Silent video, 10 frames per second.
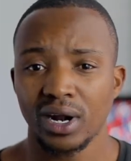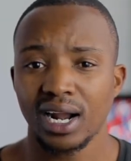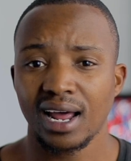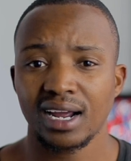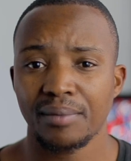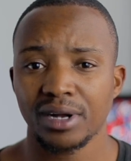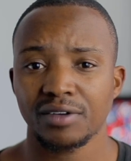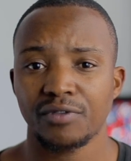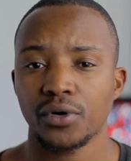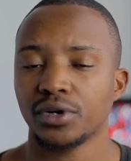what I like about
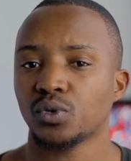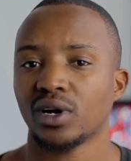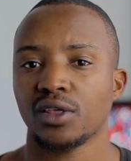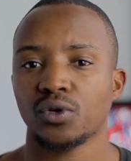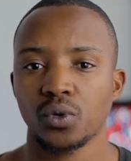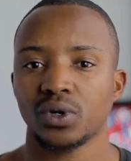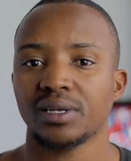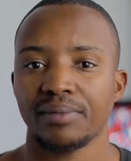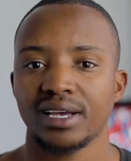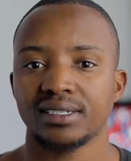the photos, what I thought
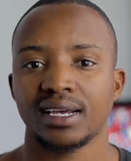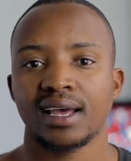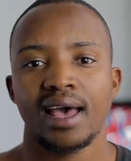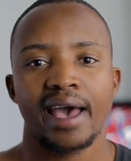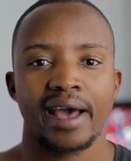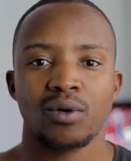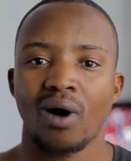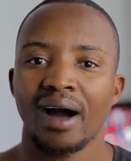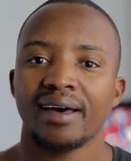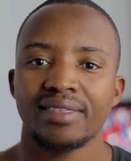was amazing, and
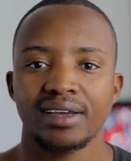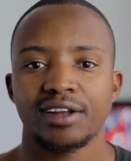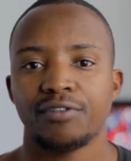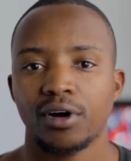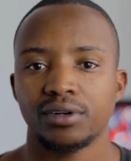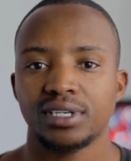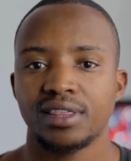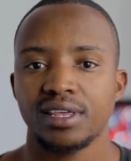why I think it followed the